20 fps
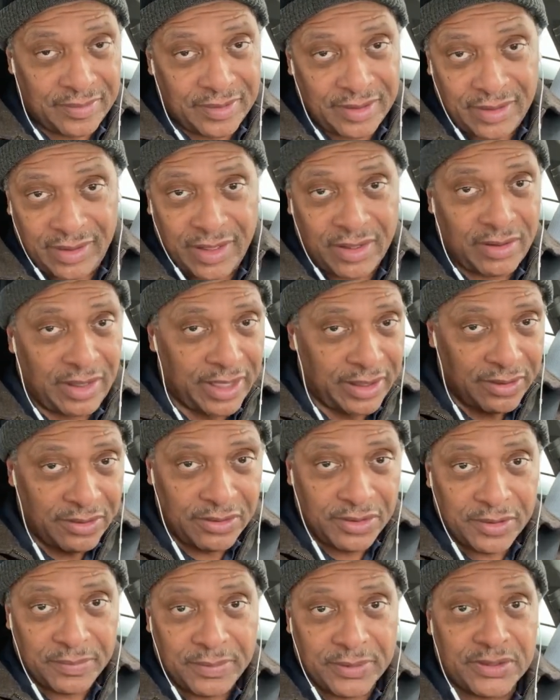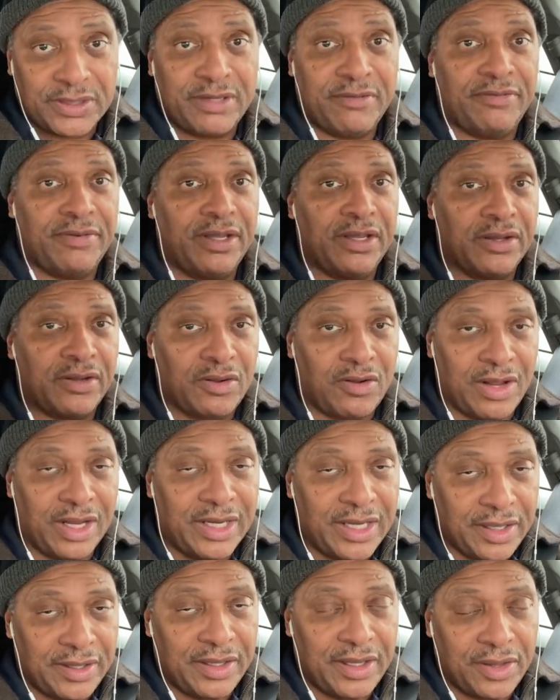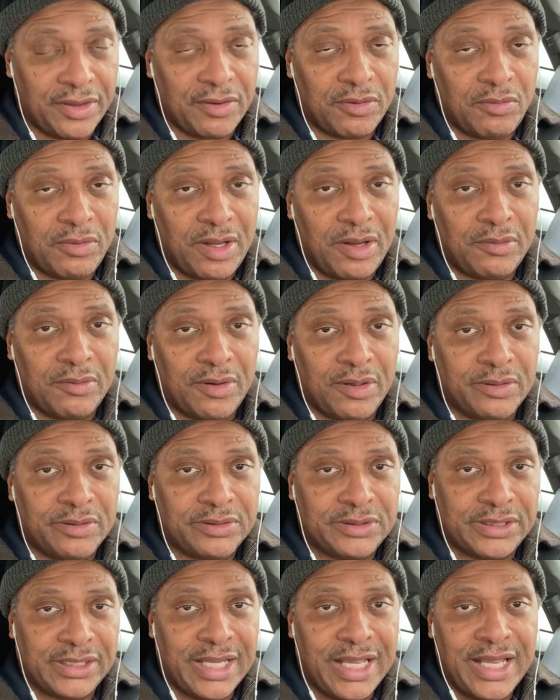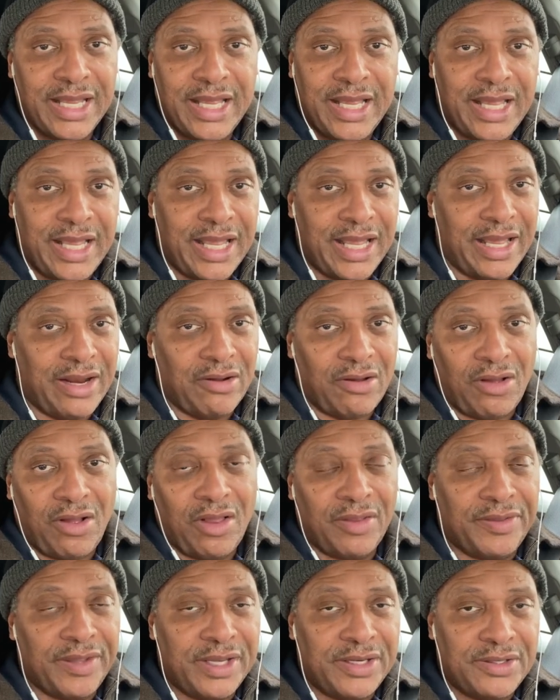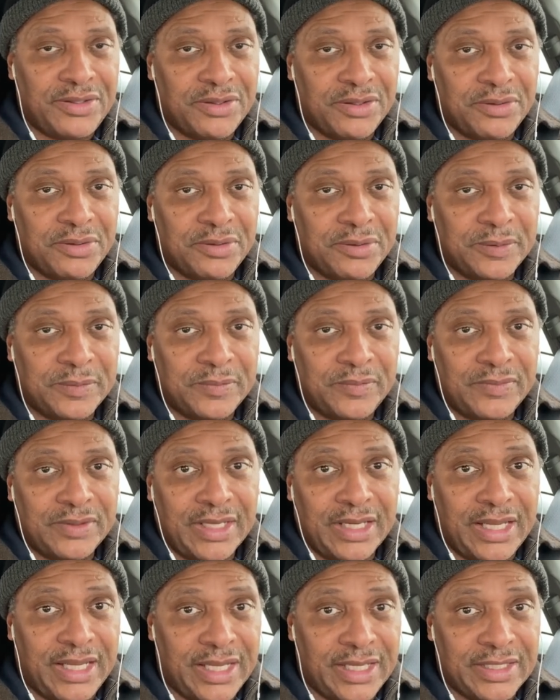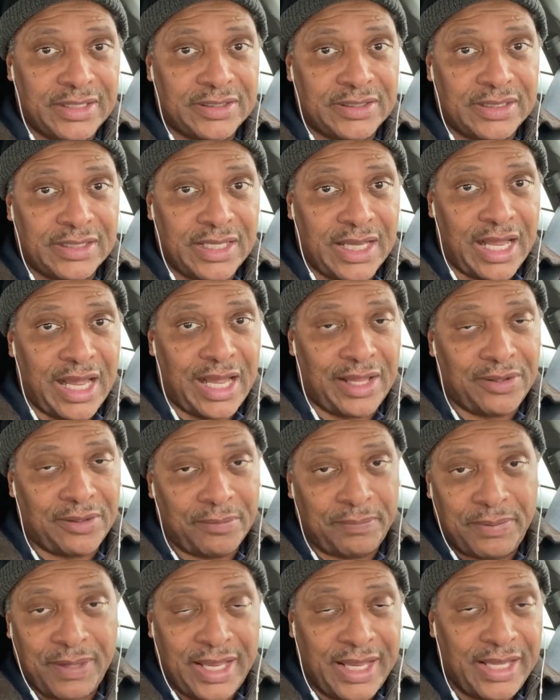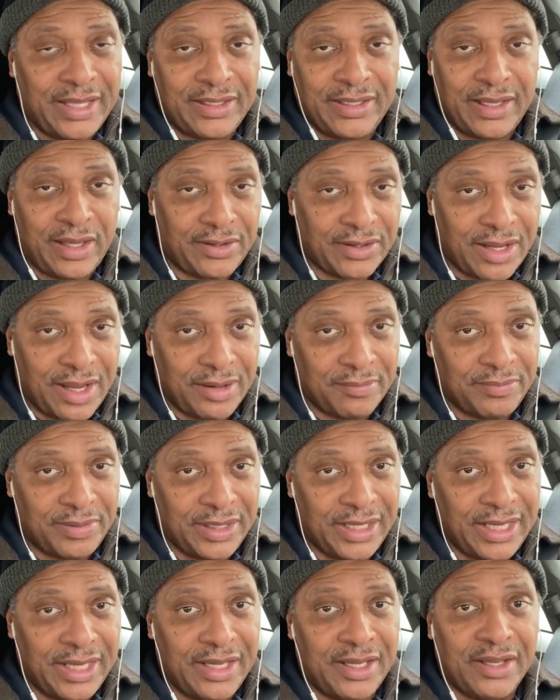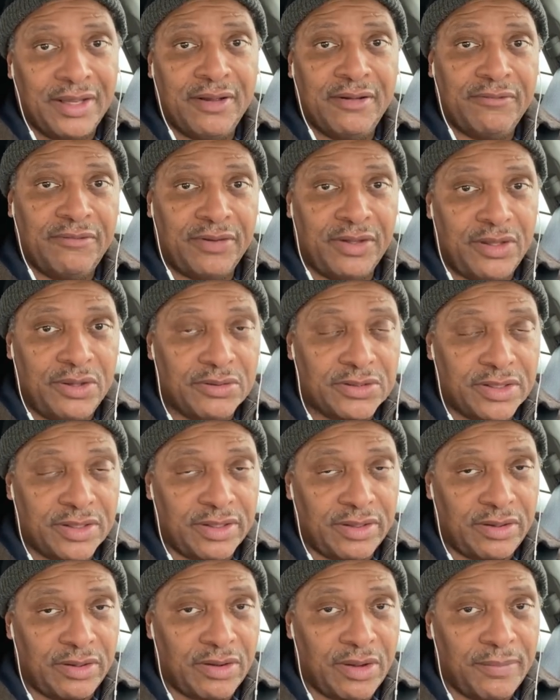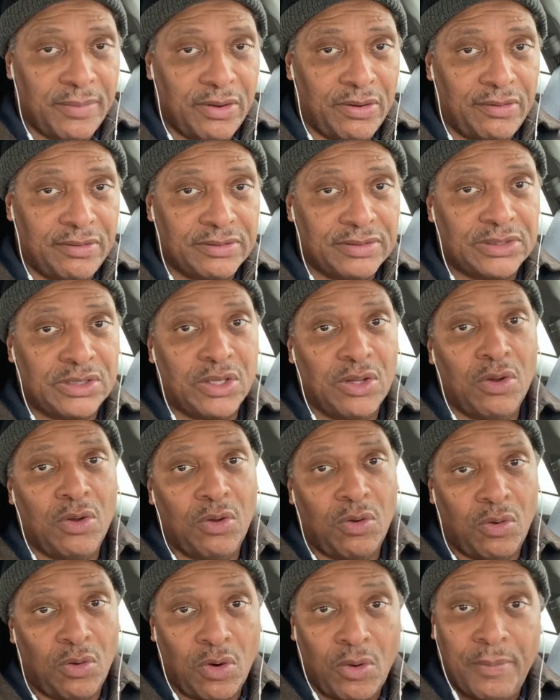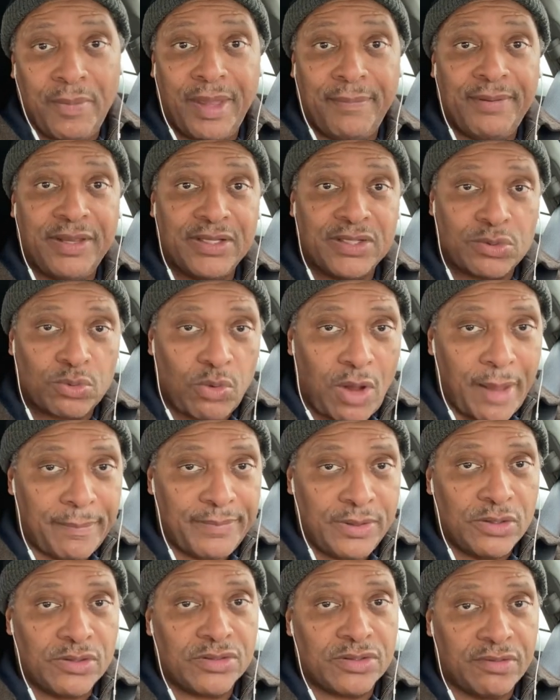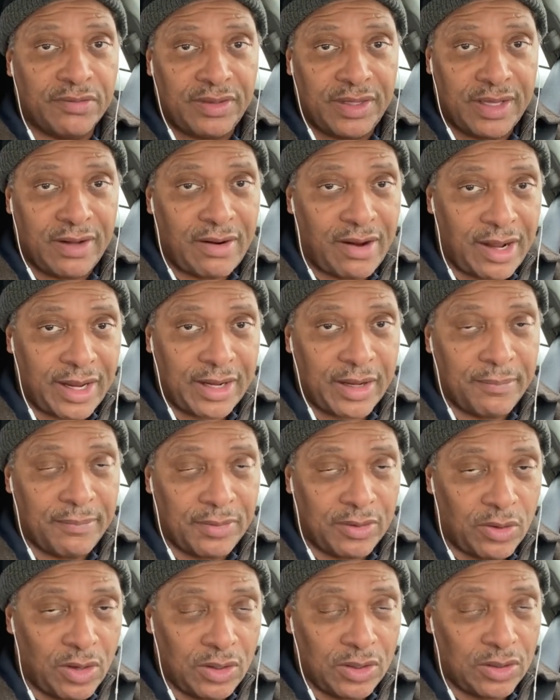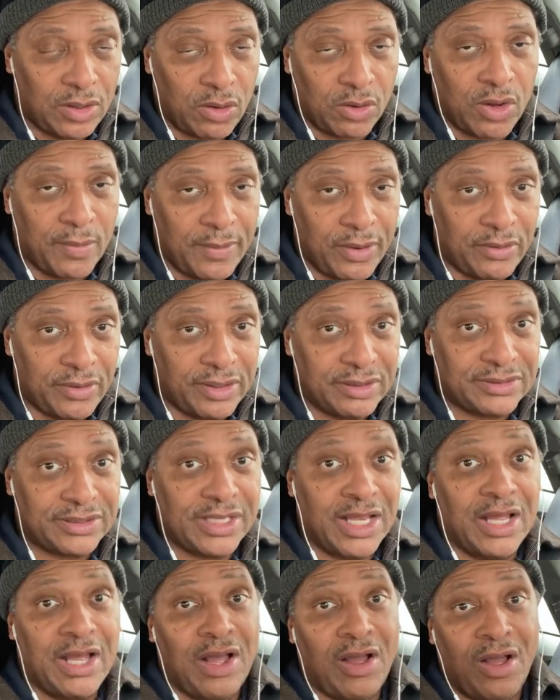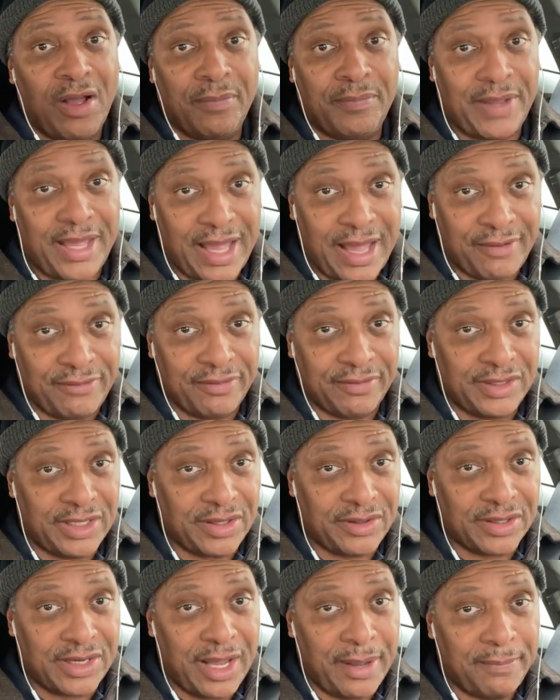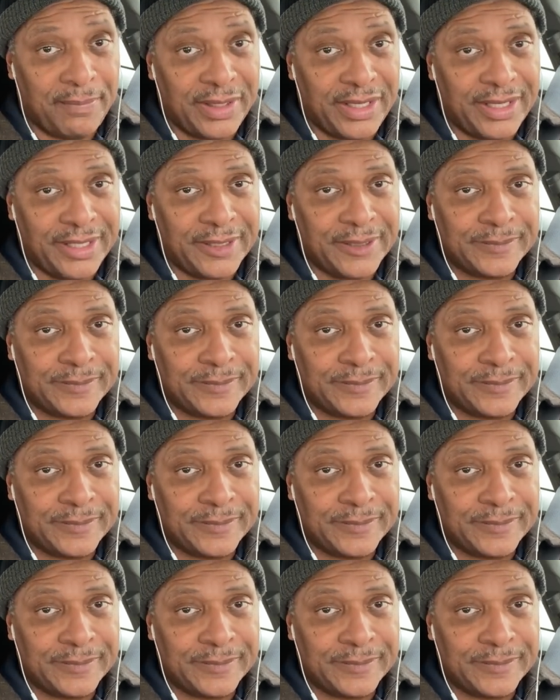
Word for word: you know, like Union Pacific or any of the other railroads. And all they do is either pay the other company for the use of their locomotives, or maybe swap use of their locomotives on behalf of another company.